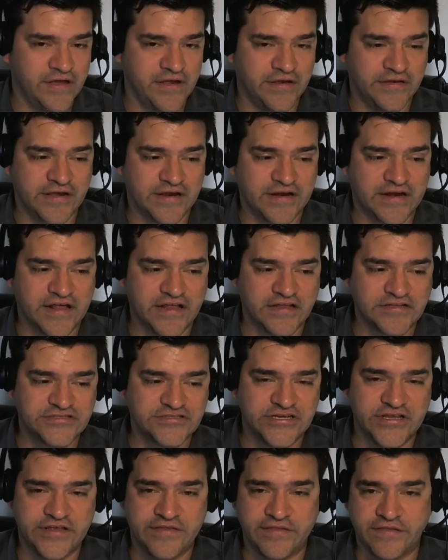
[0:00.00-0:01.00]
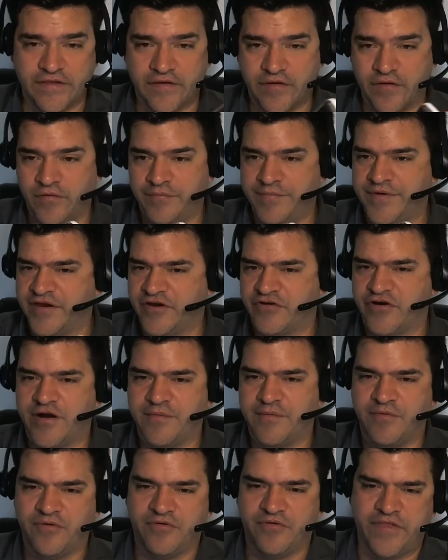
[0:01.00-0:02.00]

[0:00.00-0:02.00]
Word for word: technology, would be incredible.